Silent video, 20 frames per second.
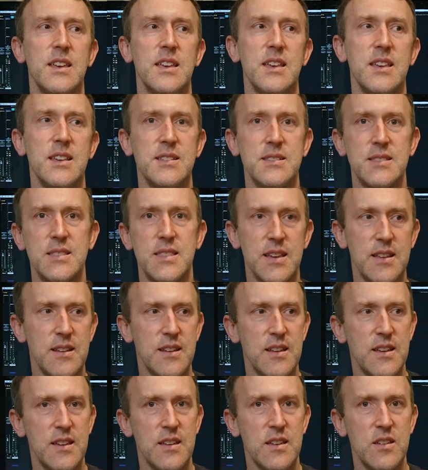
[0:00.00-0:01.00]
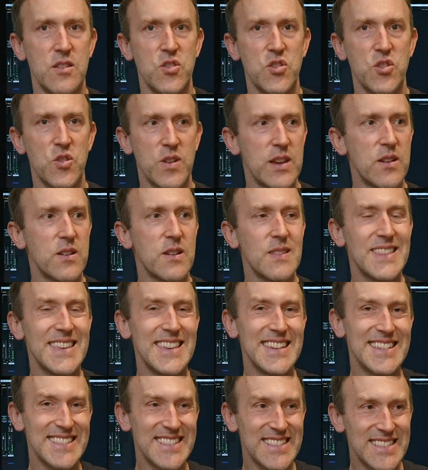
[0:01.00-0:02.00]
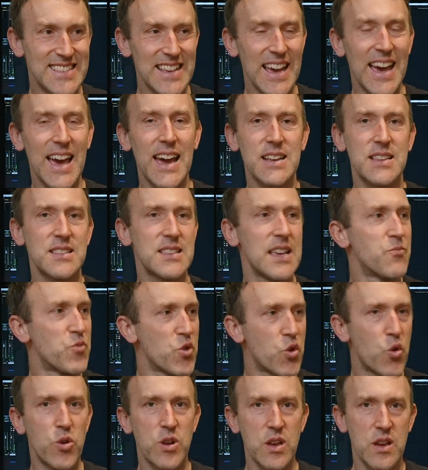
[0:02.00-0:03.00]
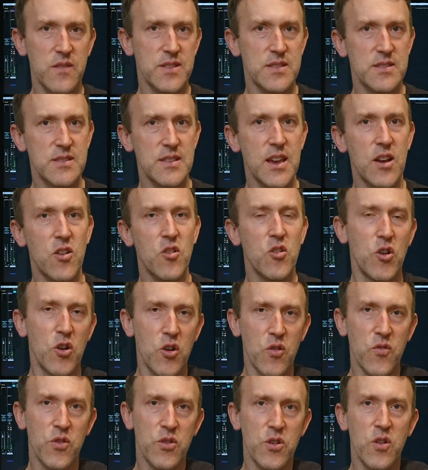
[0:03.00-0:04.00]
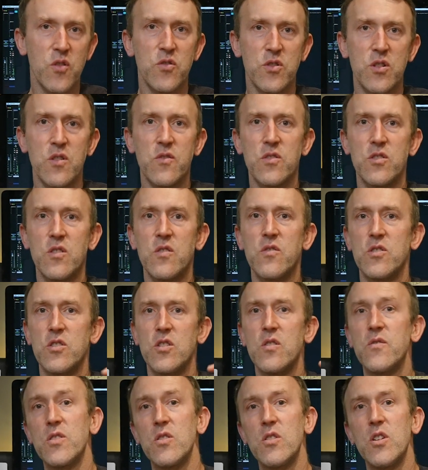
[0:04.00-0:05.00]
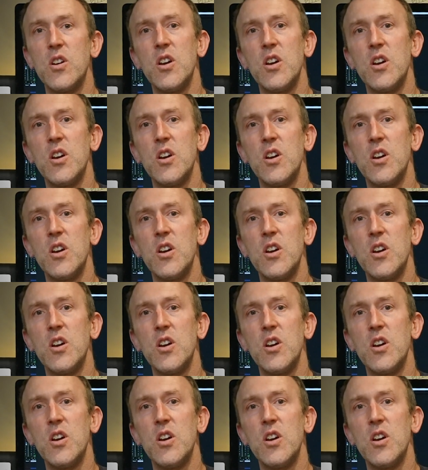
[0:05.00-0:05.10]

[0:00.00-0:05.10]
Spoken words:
is that you're hearing the exact same recording of a snare over and over and over and over and over.